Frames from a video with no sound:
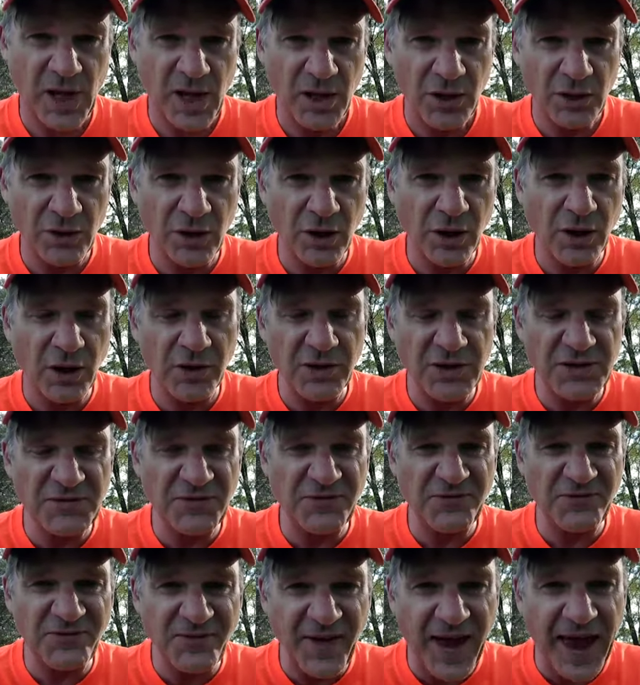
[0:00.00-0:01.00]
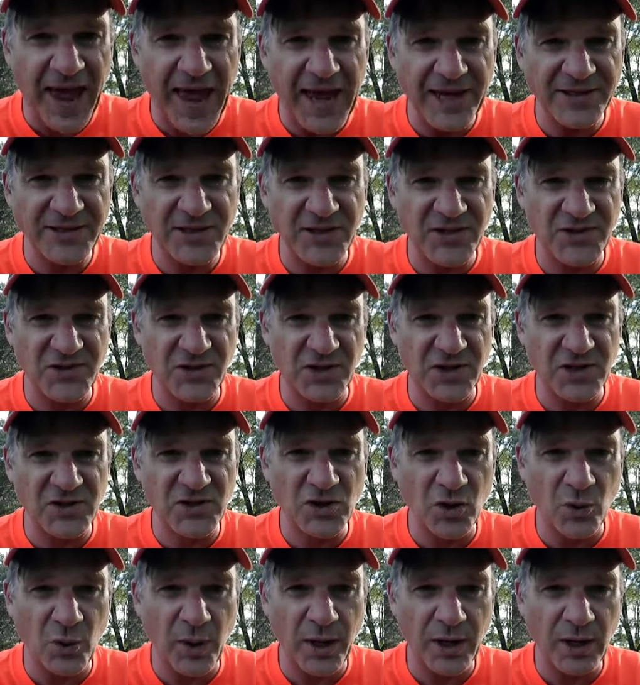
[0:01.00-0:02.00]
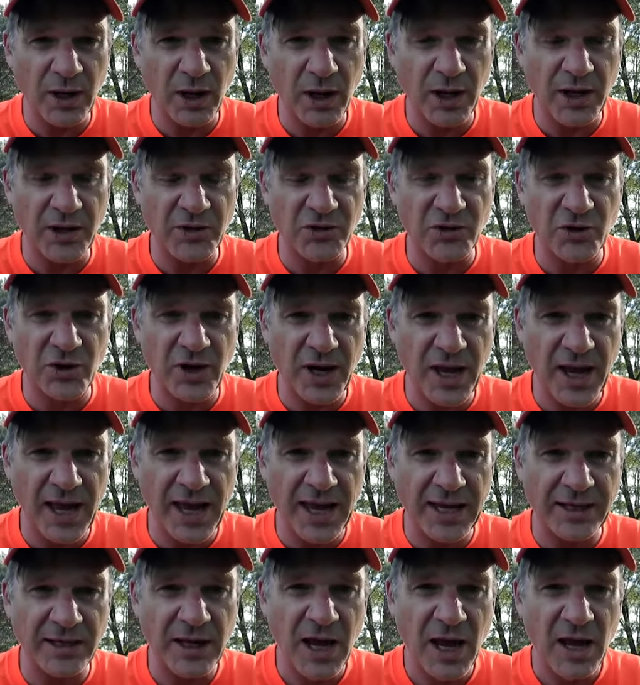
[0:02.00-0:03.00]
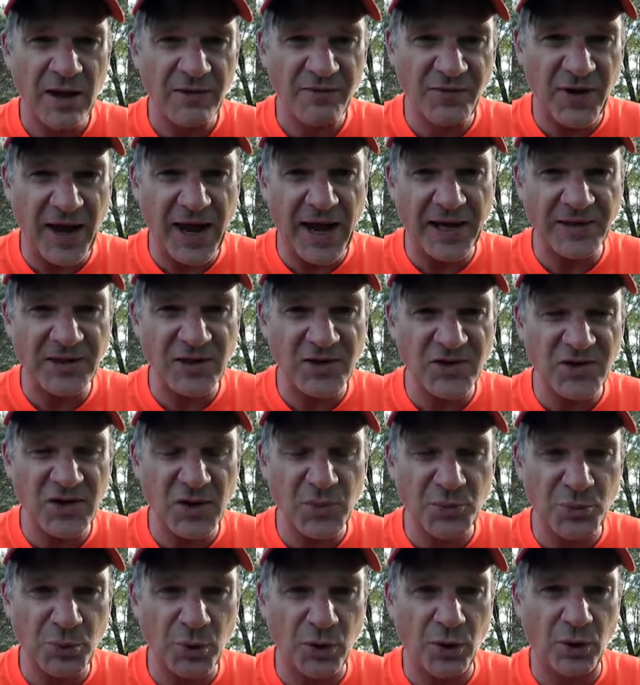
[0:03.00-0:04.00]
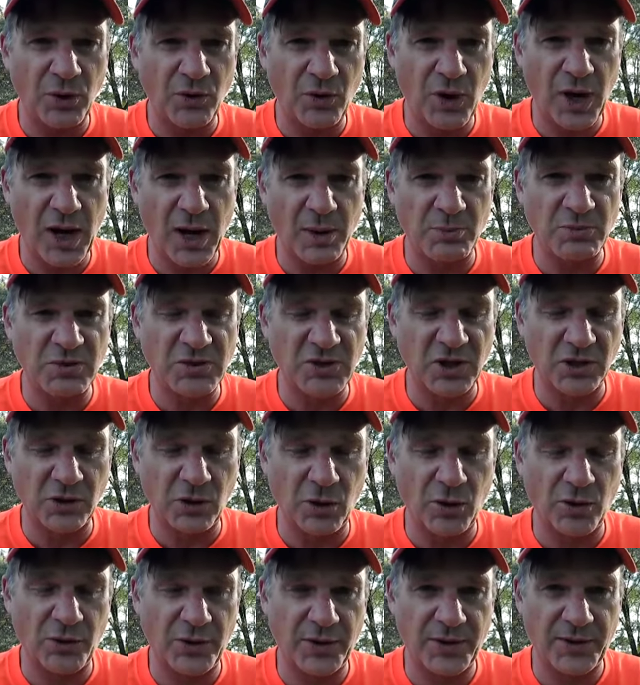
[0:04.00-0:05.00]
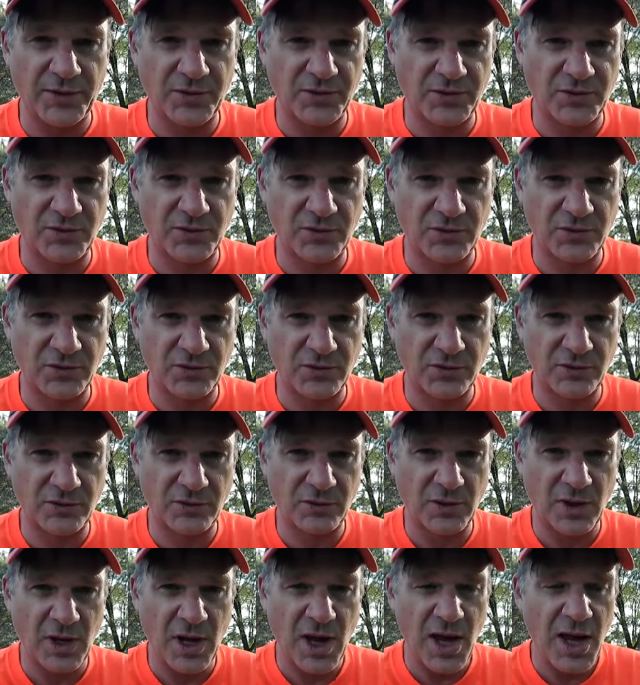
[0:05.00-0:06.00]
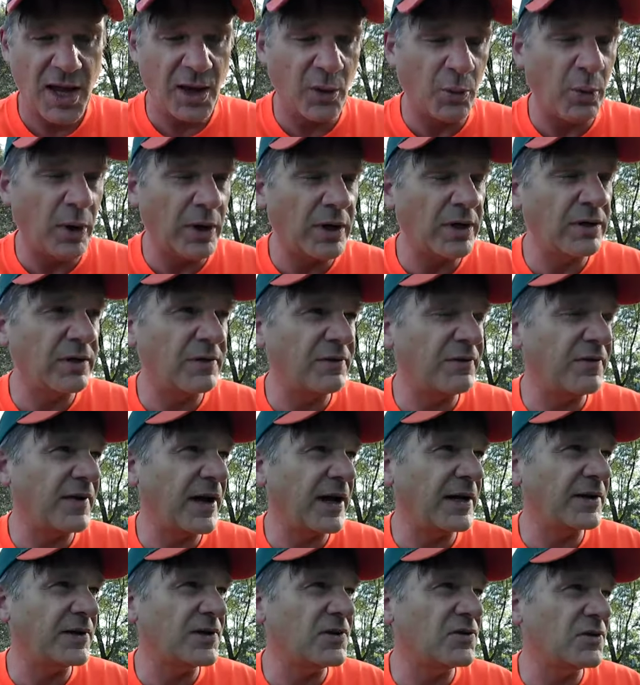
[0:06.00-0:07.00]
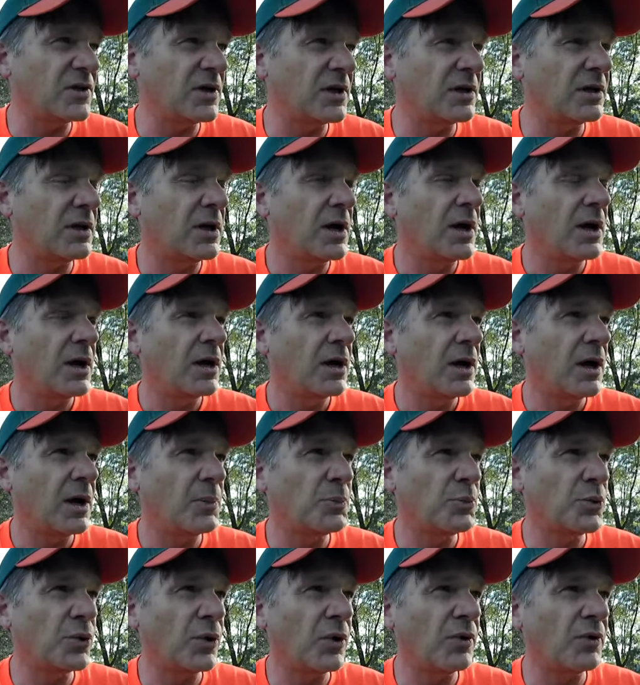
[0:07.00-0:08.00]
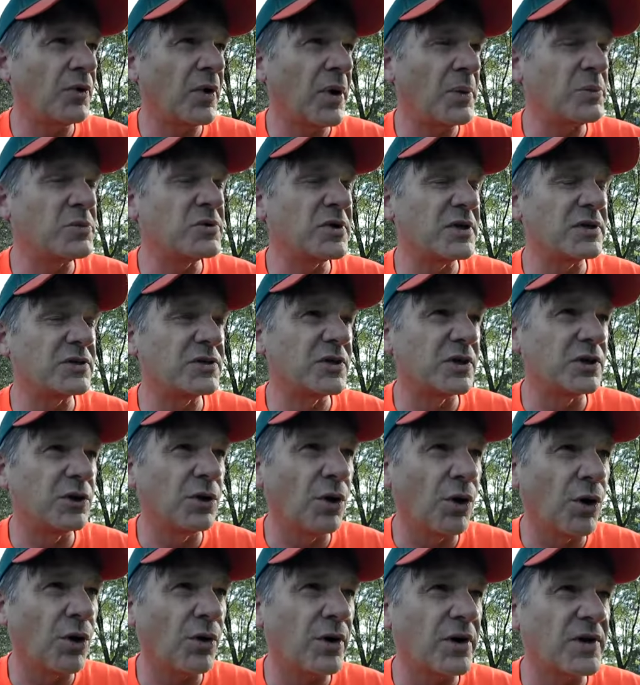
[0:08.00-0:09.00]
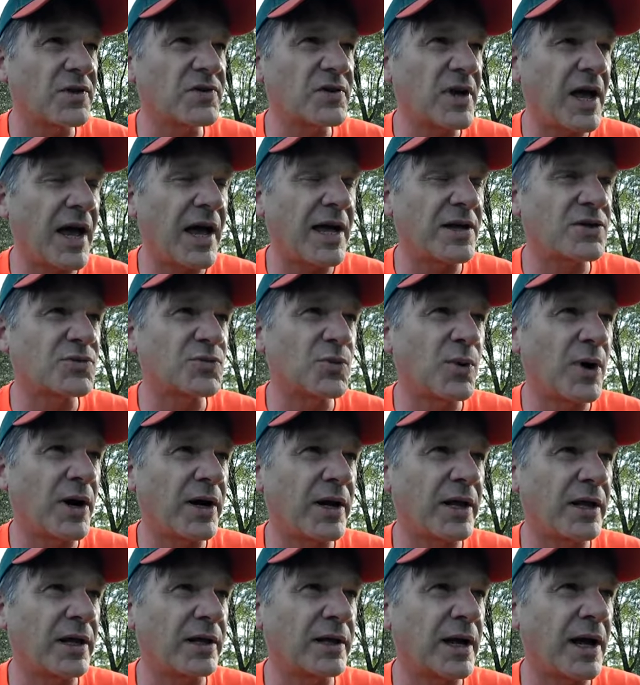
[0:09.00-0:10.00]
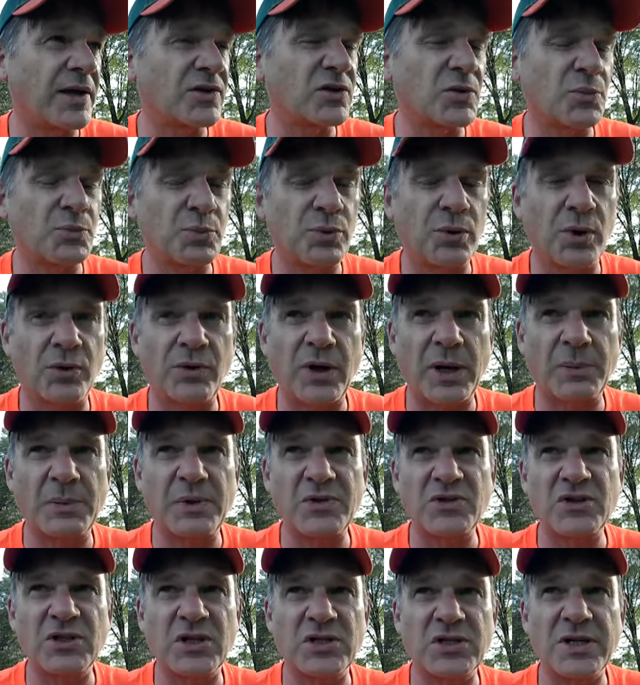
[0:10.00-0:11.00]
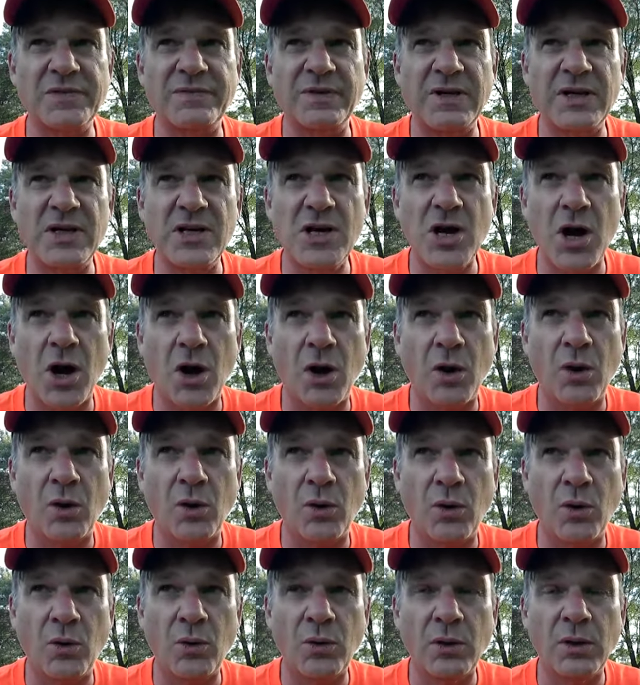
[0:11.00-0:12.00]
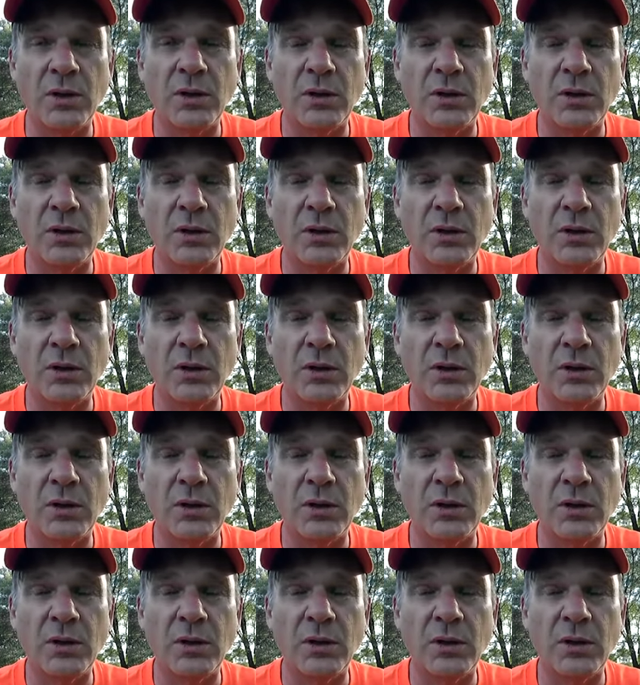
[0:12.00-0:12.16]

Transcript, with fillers: You've got all these fantasies going on in your head. Fantasy programs, Dolores. And uh, one of the fantasy uh, programs that Dolores has running as a program that she doesn't even know